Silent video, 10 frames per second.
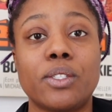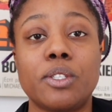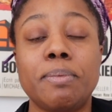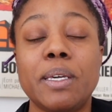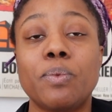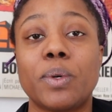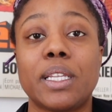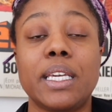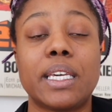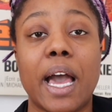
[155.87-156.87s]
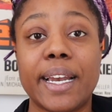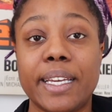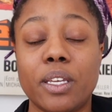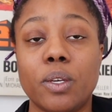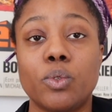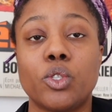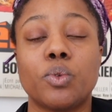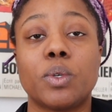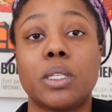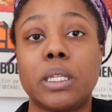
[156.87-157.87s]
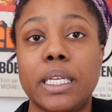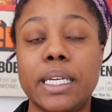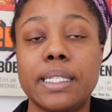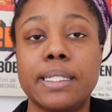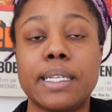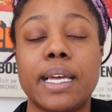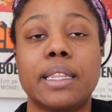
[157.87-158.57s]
to be really guiding you to release